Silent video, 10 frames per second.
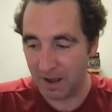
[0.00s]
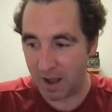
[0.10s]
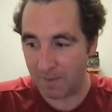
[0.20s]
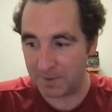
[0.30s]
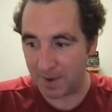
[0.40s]

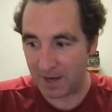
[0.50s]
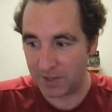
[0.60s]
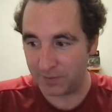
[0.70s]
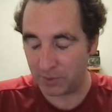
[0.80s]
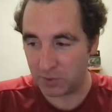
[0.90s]

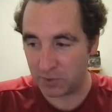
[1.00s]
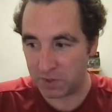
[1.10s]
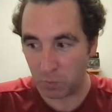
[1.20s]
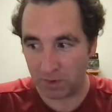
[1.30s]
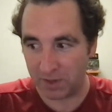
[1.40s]
optimize for
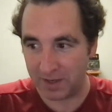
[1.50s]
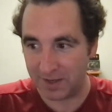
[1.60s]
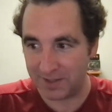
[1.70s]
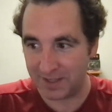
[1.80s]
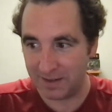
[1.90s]

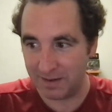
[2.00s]
trustworthiness.